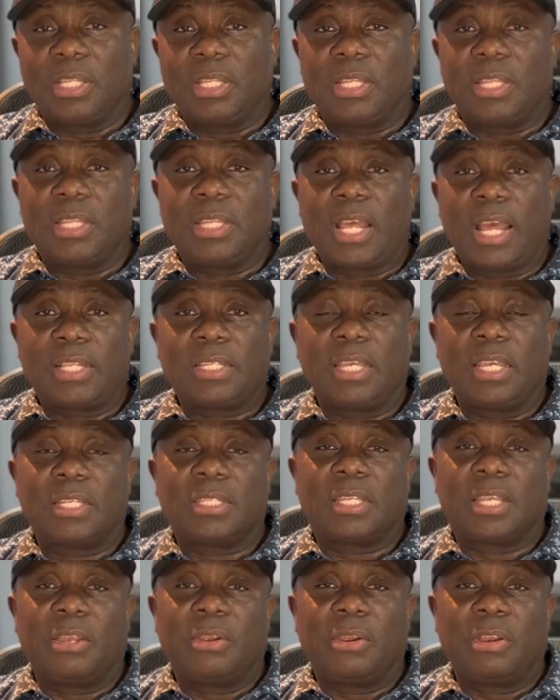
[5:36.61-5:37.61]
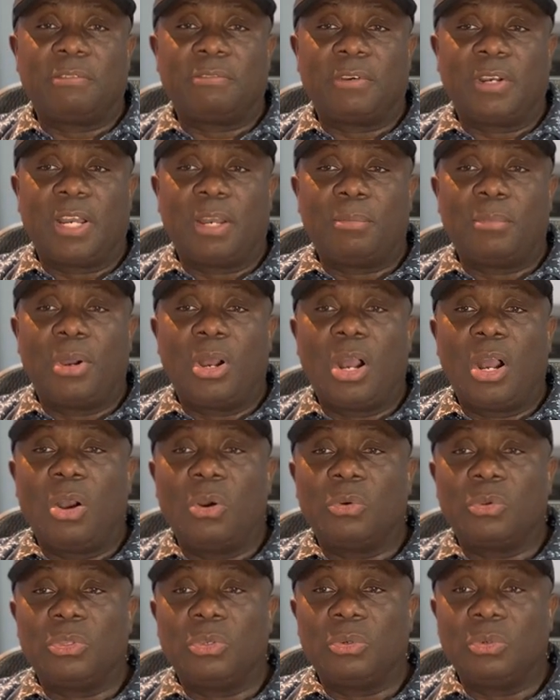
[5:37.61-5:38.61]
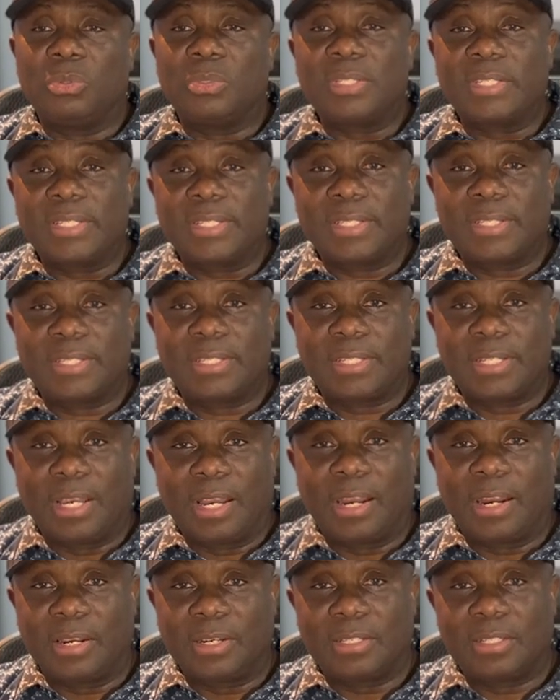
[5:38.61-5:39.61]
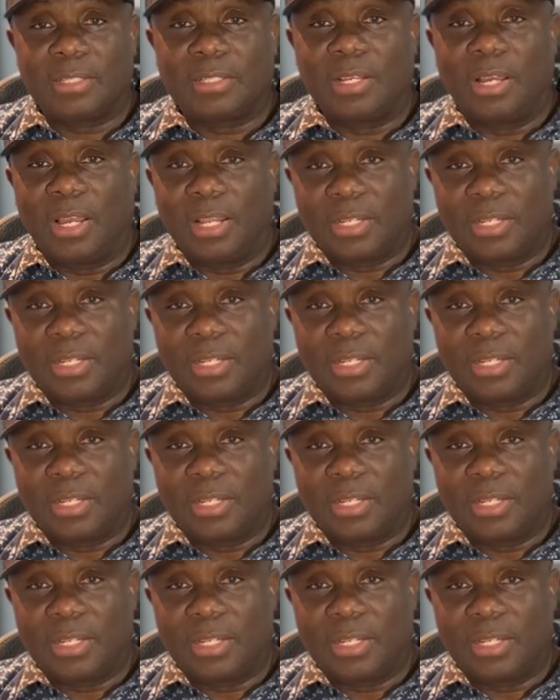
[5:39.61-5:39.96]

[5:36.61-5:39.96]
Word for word: that takes care of um, how you start